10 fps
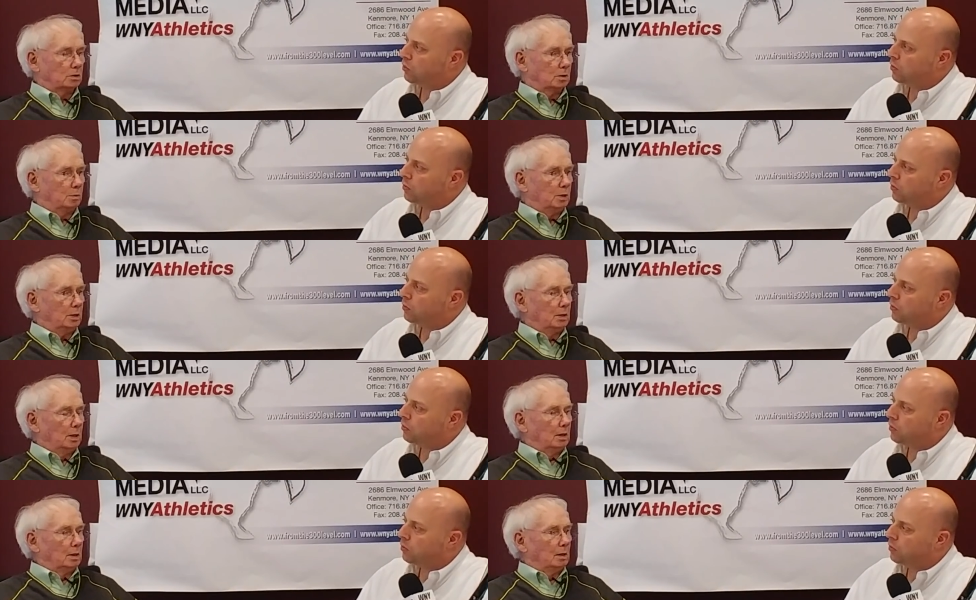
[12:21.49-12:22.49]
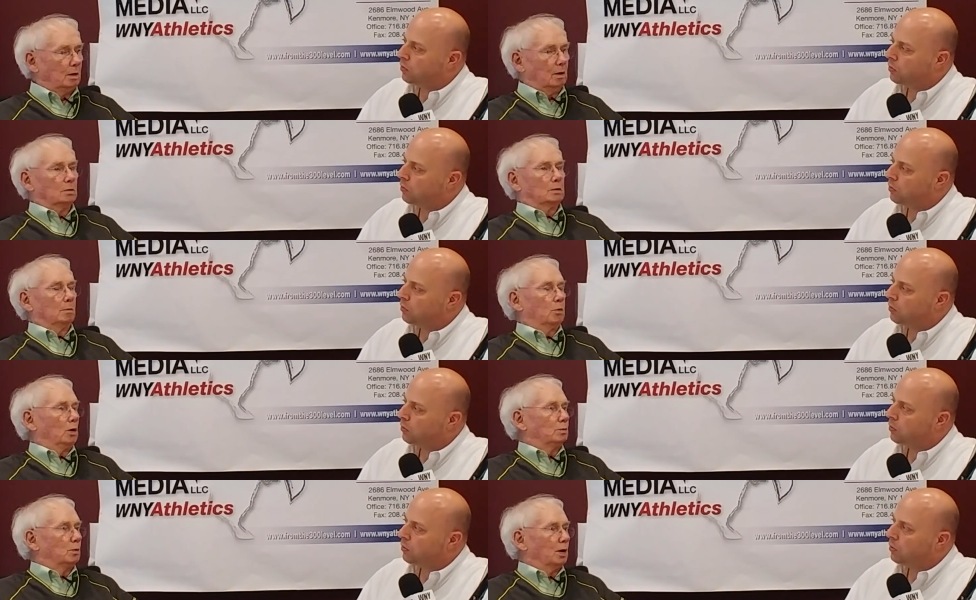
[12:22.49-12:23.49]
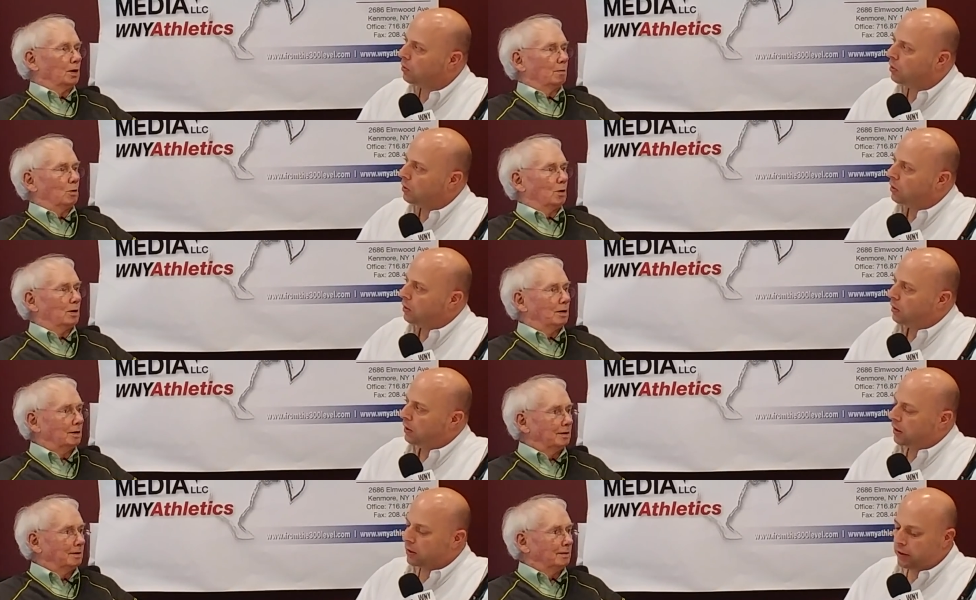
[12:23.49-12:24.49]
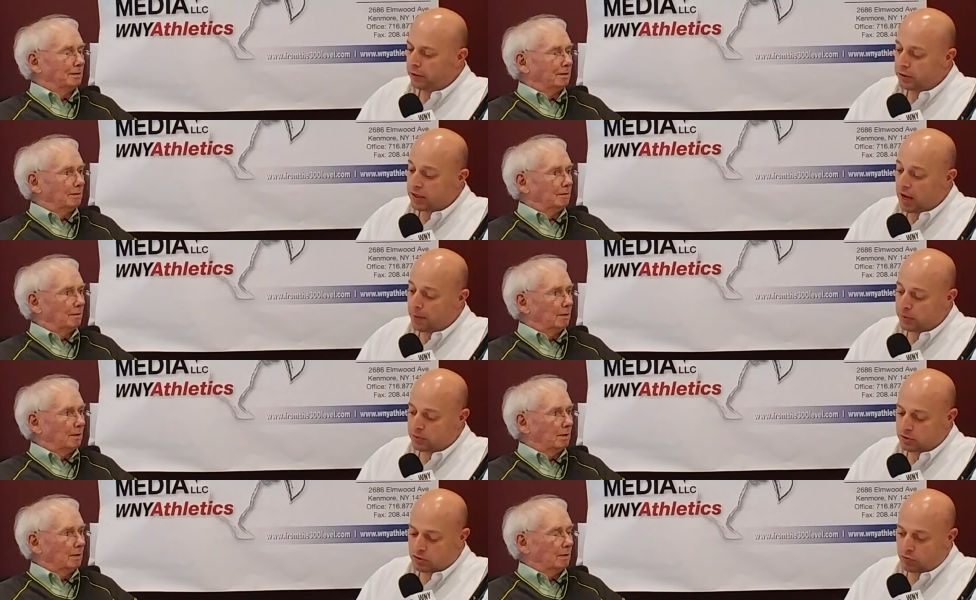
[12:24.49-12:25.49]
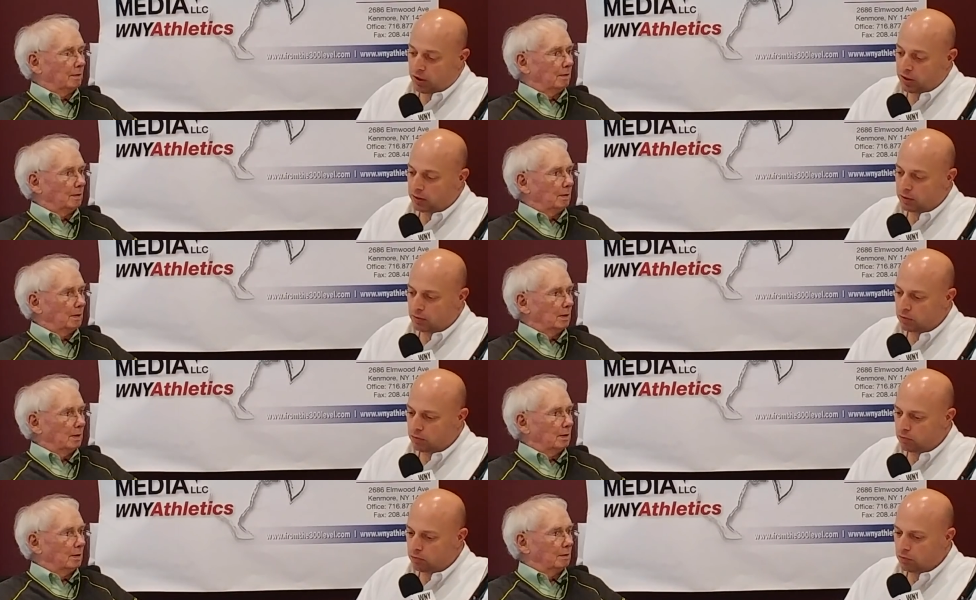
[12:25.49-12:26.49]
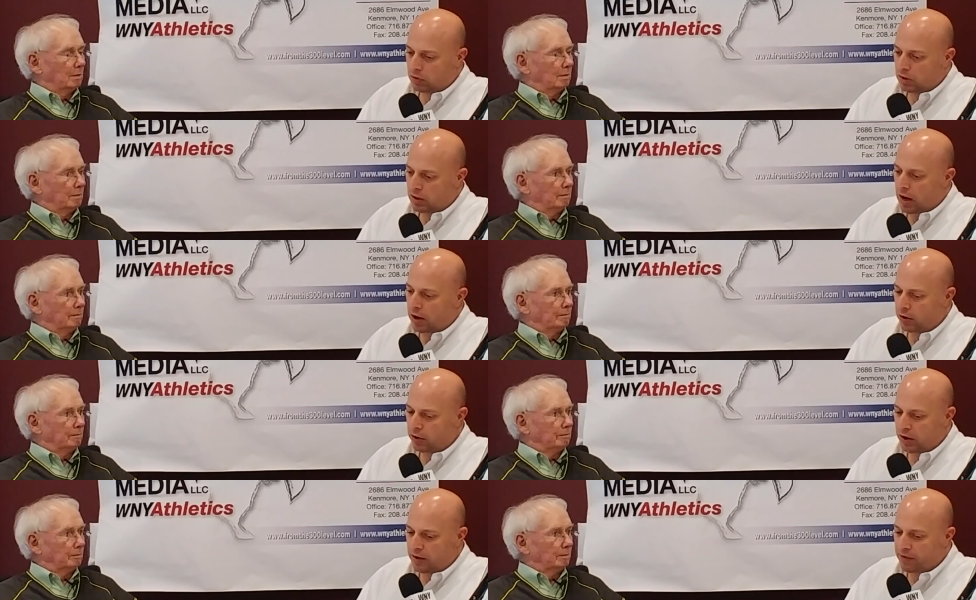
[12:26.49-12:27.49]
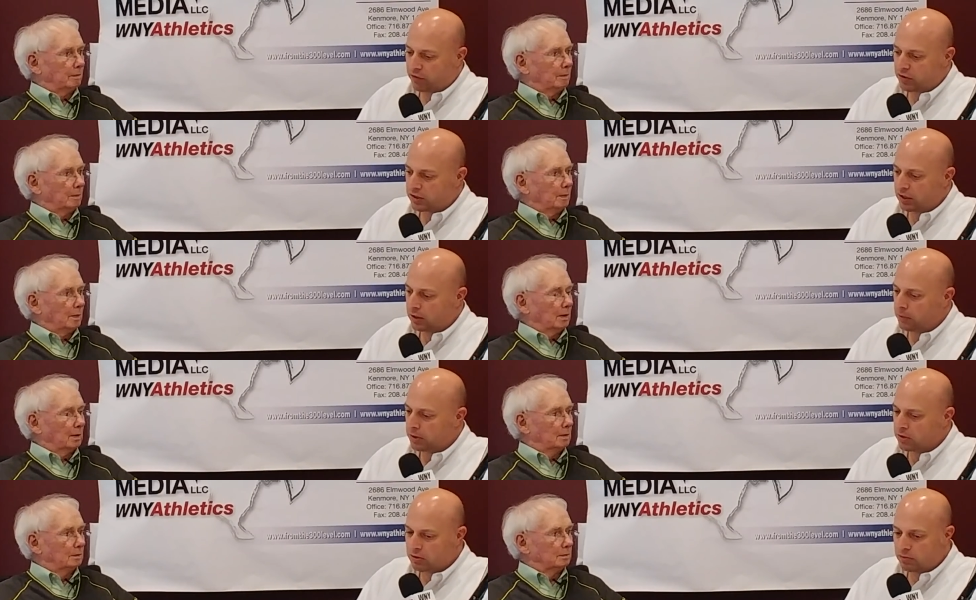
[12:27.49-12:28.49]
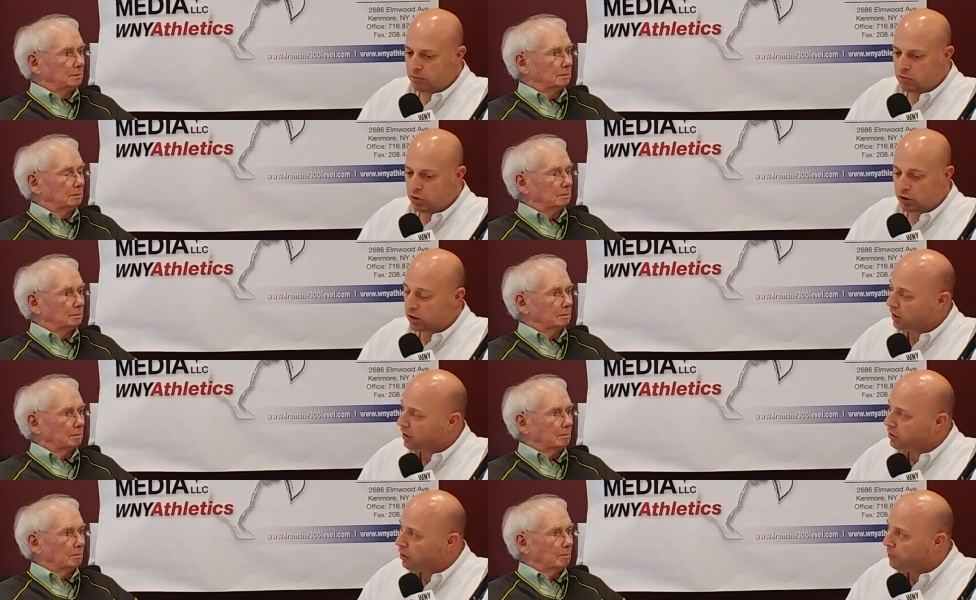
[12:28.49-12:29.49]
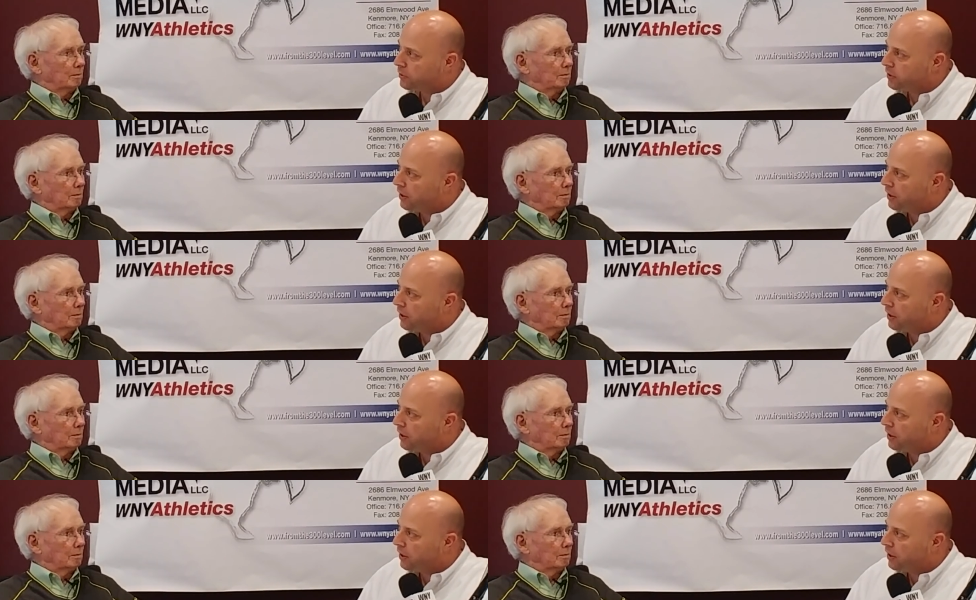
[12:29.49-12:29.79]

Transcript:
Speaker 1: should be, you know, some points put on the board. Yeah,
Speaker 2: Clarence Thomas is running harder than I've ever seen him. He's Looks like he's 100%